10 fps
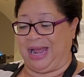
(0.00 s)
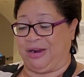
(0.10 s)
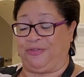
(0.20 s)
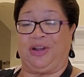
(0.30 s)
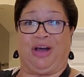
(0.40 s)

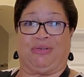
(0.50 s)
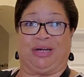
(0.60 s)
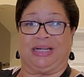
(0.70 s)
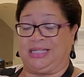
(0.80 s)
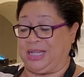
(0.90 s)
our
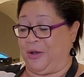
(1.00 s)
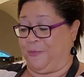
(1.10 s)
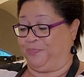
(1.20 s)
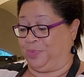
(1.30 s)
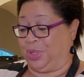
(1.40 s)
flour. So
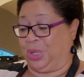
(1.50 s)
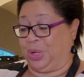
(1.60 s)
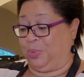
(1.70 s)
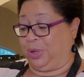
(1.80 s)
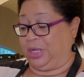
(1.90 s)

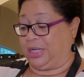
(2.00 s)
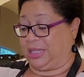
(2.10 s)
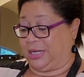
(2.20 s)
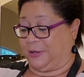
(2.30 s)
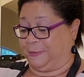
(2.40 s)
we're good
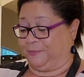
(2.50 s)
there.